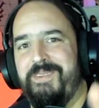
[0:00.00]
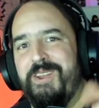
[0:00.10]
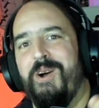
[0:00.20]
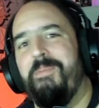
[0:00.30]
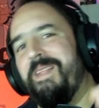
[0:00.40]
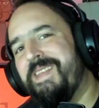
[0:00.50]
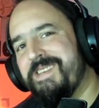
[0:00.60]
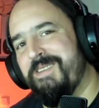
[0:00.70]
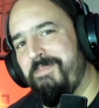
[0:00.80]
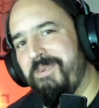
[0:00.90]
you know, but
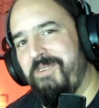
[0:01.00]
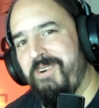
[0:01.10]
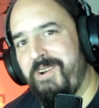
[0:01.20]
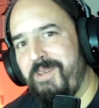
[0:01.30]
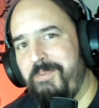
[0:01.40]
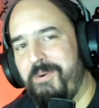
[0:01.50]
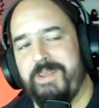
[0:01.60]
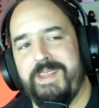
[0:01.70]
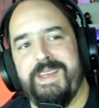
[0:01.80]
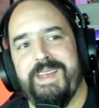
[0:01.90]
that's a topic for another
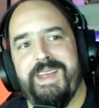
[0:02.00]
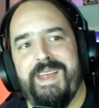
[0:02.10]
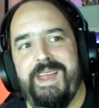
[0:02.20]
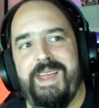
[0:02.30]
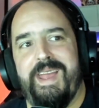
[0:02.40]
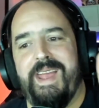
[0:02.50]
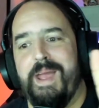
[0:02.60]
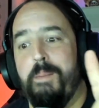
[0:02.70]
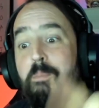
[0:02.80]
moment.